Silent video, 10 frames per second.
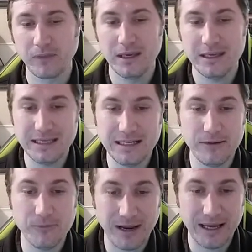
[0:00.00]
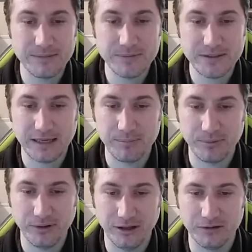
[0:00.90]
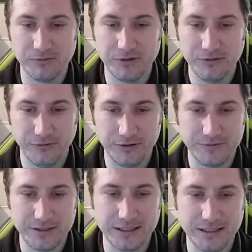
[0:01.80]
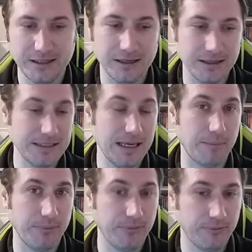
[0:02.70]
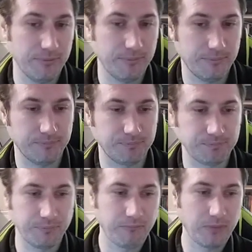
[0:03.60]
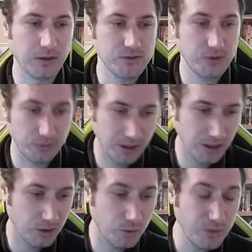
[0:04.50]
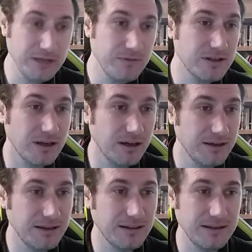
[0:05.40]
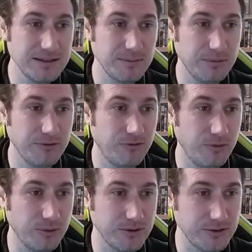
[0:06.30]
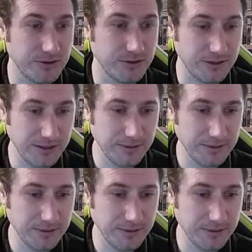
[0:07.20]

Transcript: in a random sample of 50 attempts. So we've done this before, certainly.